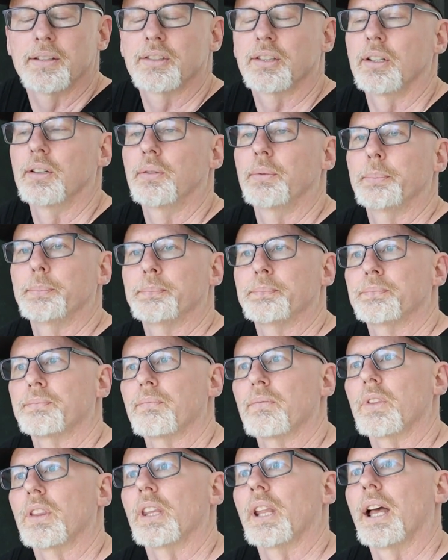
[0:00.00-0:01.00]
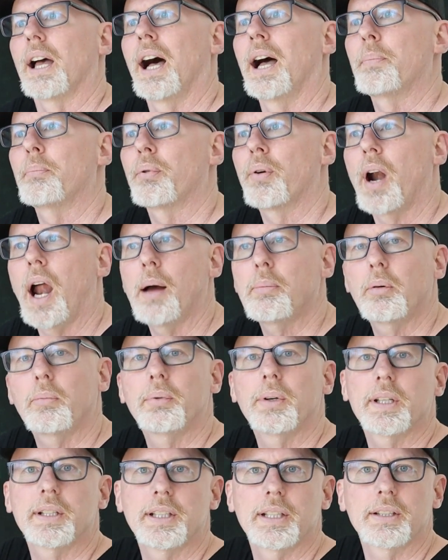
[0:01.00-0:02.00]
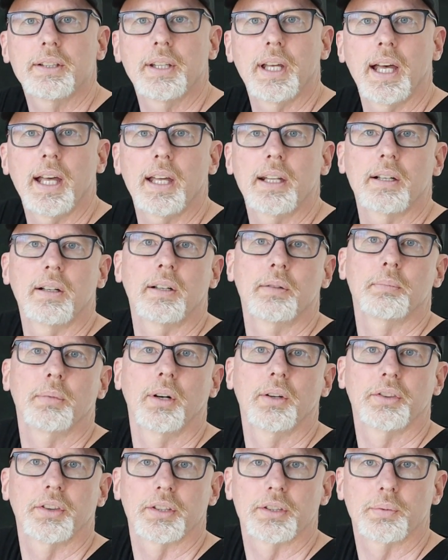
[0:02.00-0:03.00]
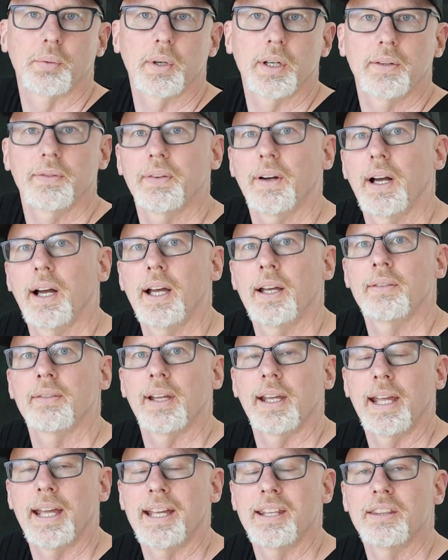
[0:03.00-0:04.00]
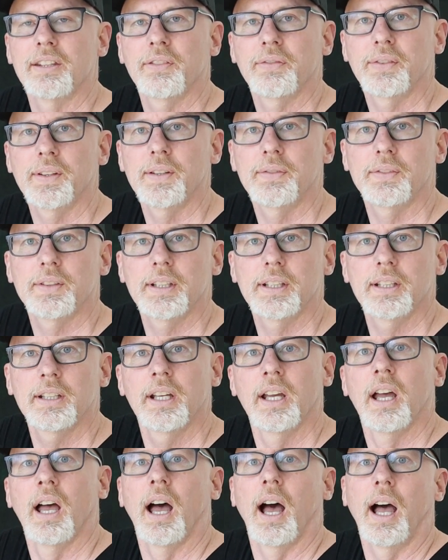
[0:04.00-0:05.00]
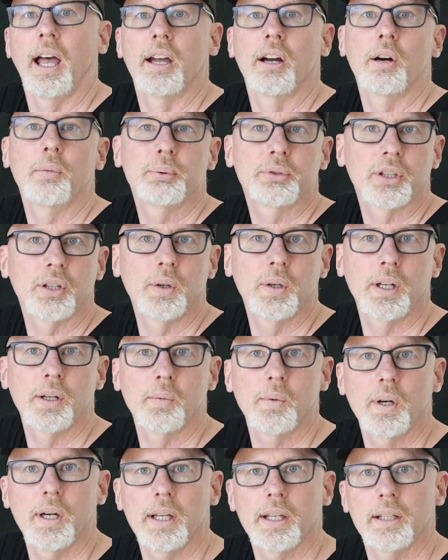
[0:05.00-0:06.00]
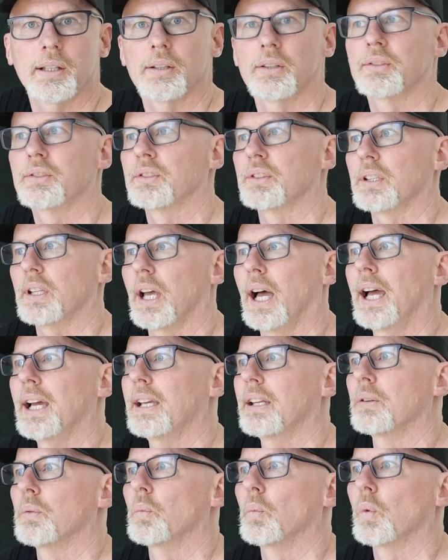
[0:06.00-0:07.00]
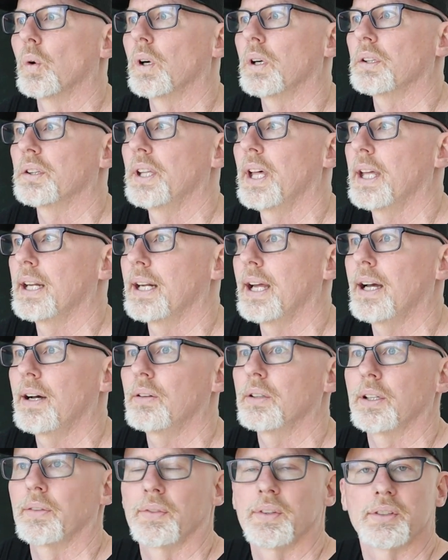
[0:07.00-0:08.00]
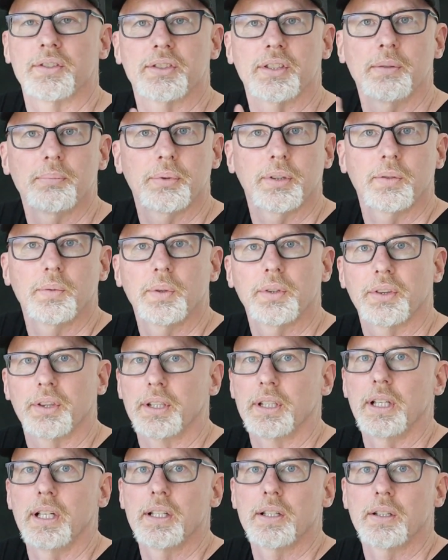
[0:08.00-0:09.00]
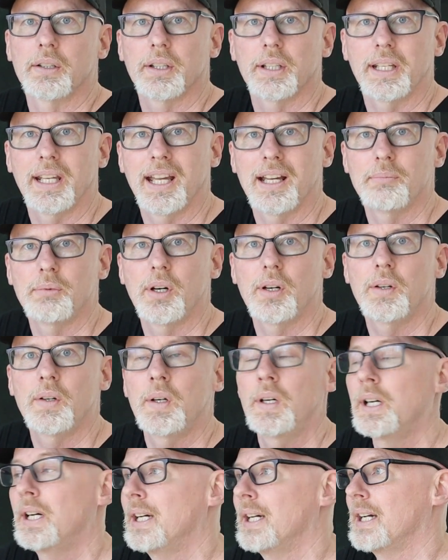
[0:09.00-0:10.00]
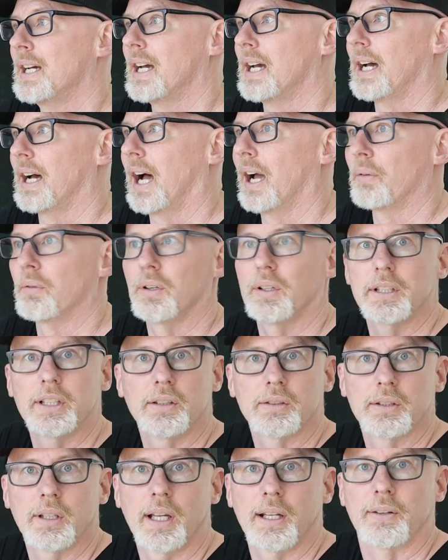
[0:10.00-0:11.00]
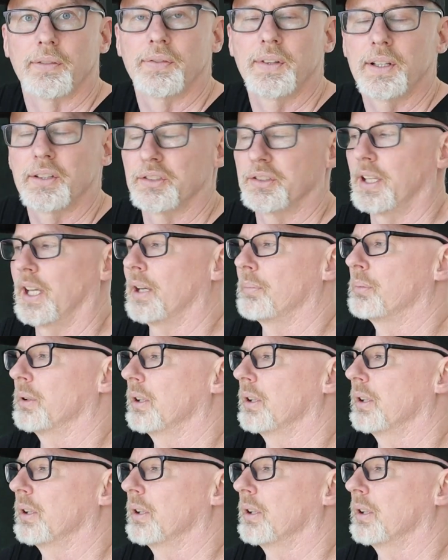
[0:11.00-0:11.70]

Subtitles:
So I probably did that on both the 25 and the 50. I hope so anyway, because I can work that out. If it's something with the gun or the ammo, I really don't know how to fix that.